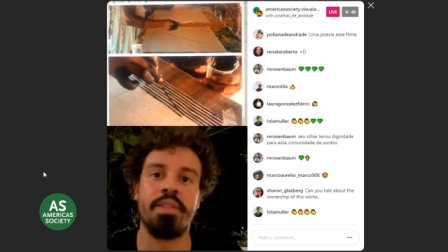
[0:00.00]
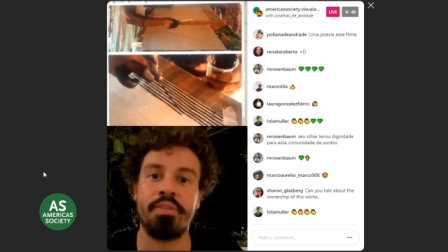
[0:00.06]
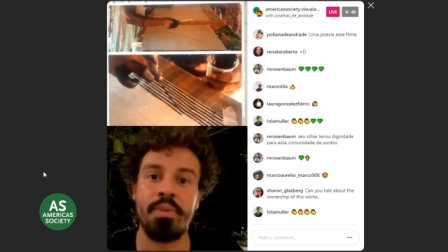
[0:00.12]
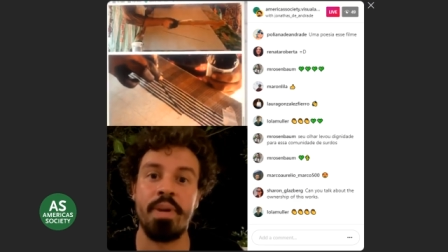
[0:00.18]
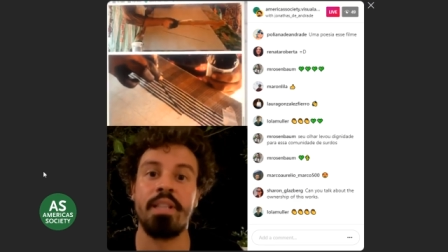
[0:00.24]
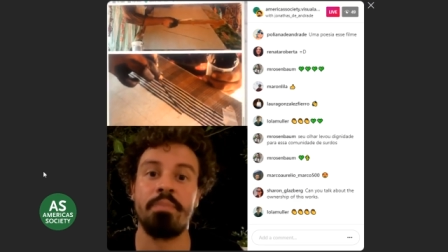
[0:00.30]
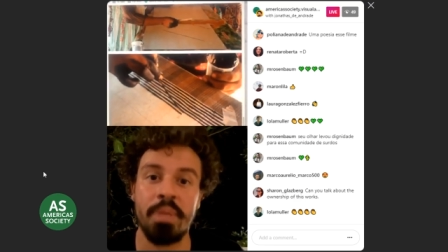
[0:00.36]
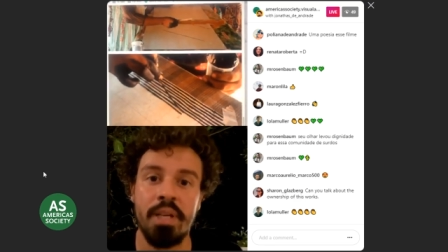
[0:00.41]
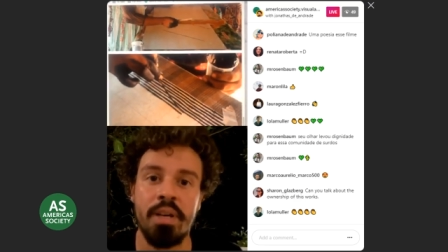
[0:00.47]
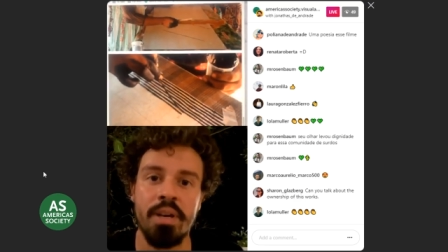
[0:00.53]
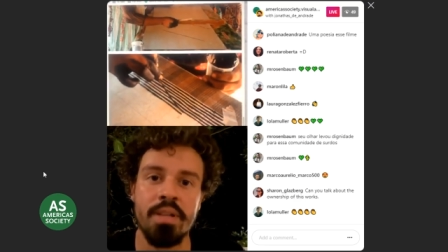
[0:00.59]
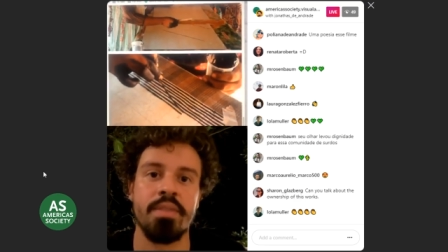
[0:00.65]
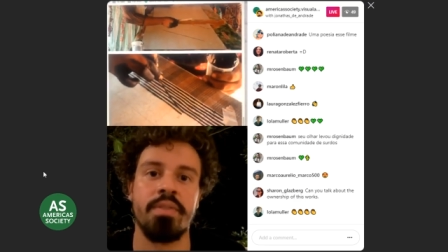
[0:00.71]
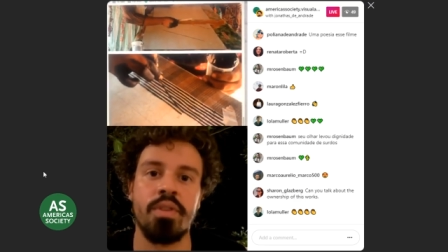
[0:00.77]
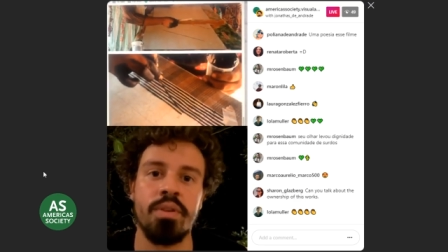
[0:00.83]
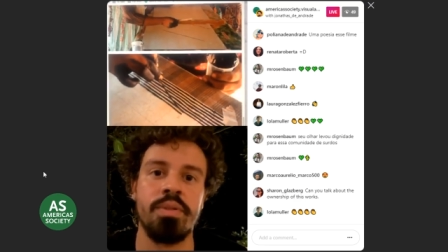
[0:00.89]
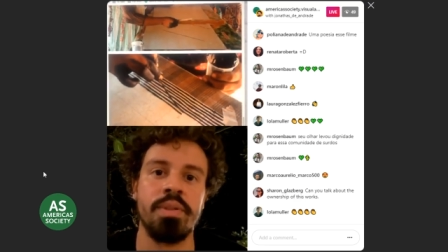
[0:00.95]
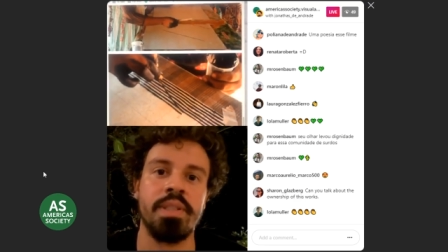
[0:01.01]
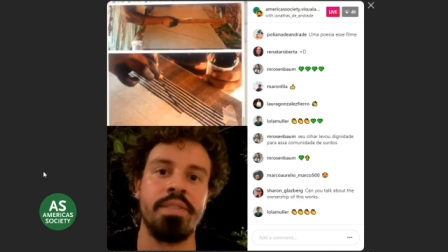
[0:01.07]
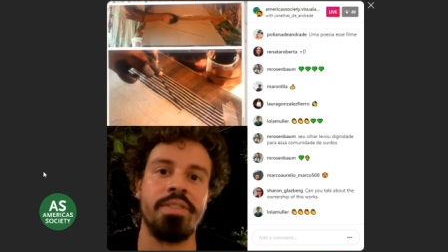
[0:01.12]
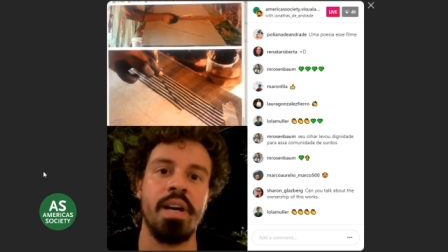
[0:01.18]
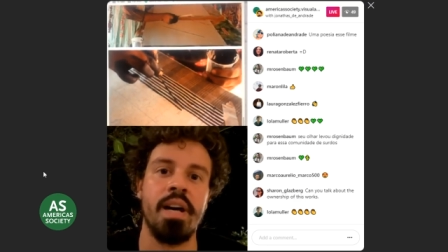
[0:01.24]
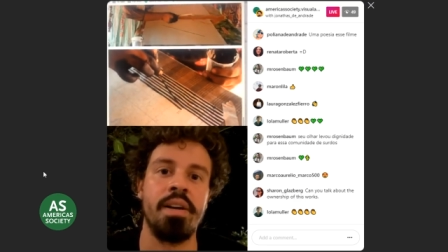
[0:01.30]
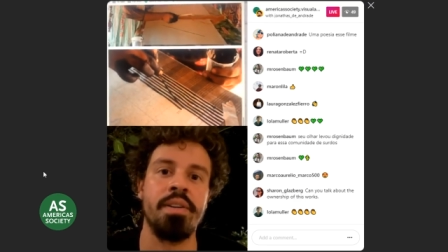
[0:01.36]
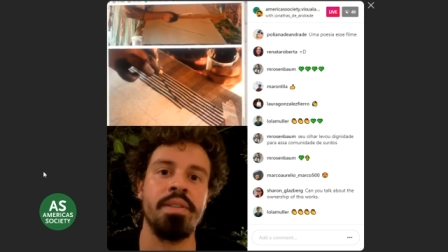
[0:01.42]
threat because of
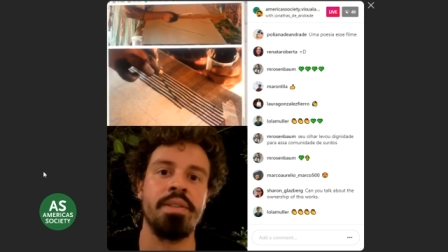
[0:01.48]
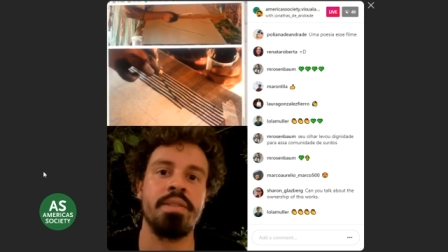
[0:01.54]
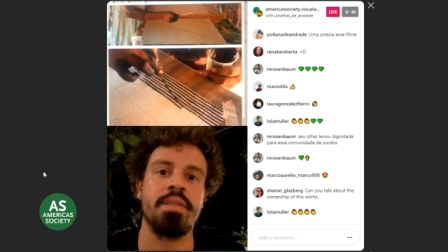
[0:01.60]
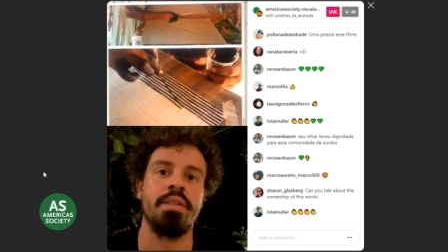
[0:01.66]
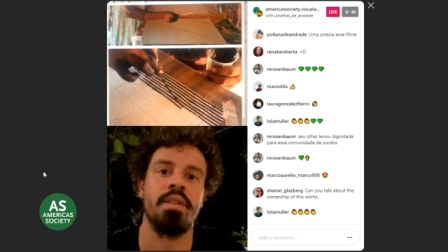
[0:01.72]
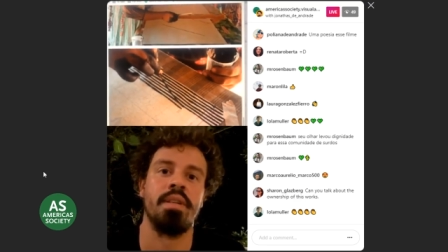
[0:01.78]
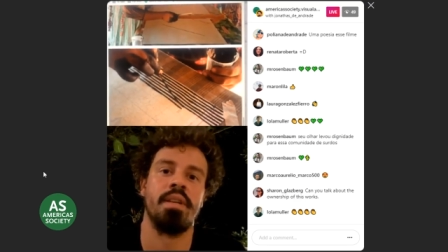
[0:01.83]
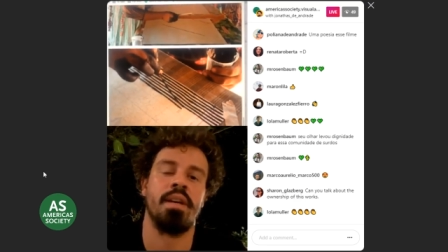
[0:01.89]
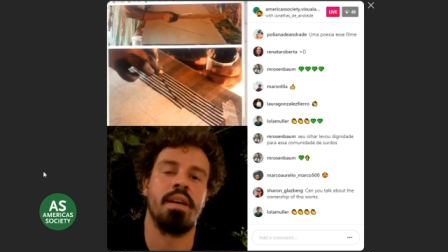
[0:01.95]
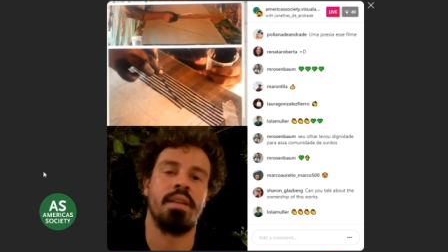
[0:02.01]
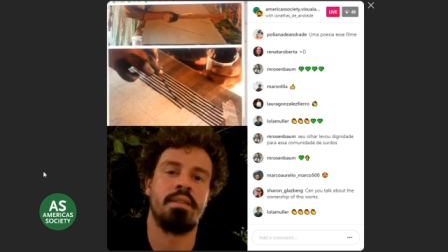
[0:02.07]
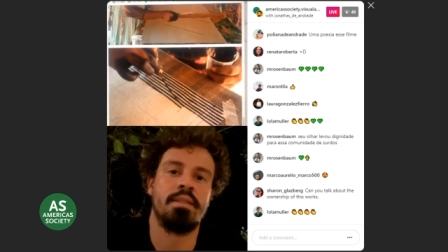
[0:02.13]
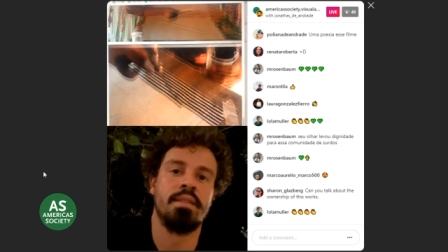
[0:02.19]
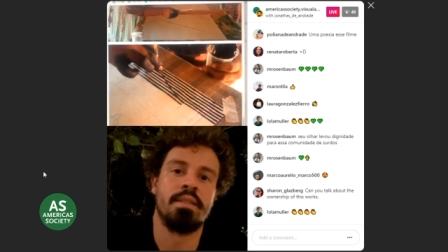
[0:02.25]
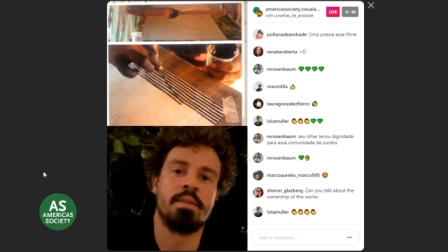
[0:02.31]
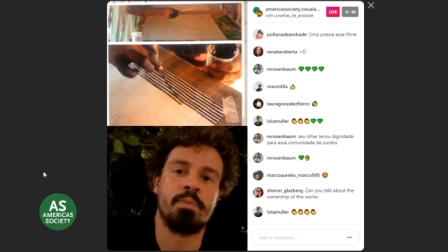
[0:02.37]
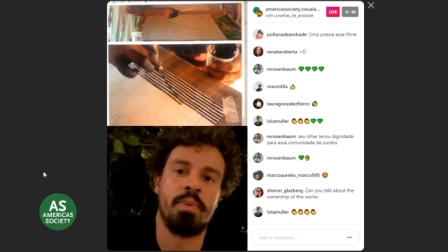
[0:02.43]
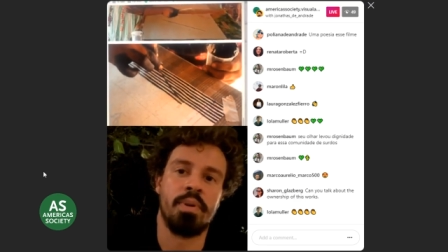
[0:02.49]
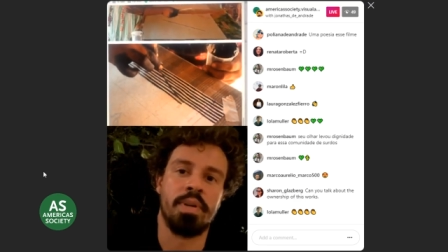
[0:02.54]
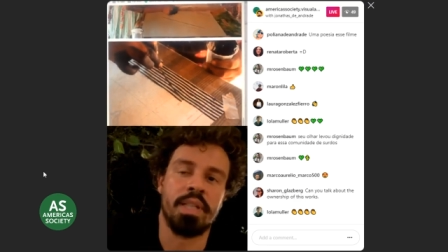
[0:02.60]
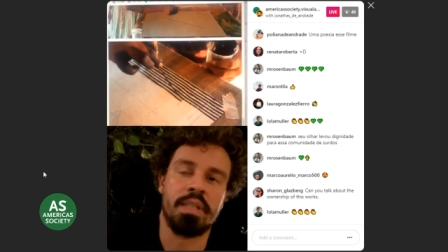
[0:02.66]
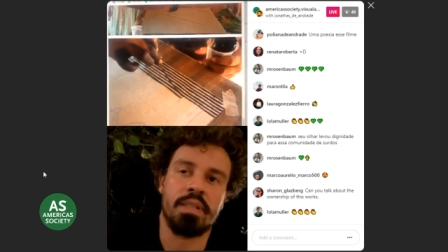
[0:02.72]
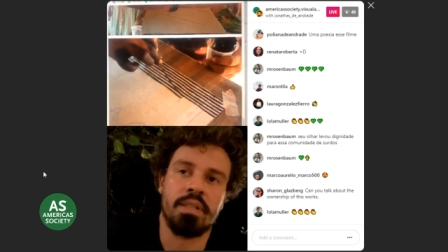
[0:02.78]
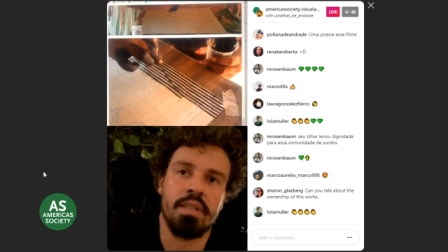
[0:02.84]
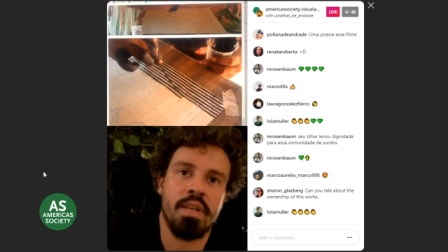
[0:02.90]
coronavirus at this mm-hmm.
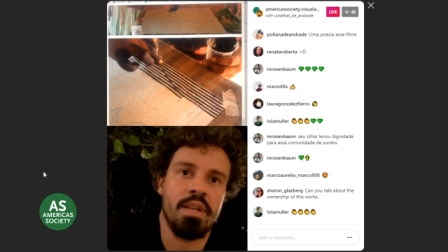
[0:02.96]
point.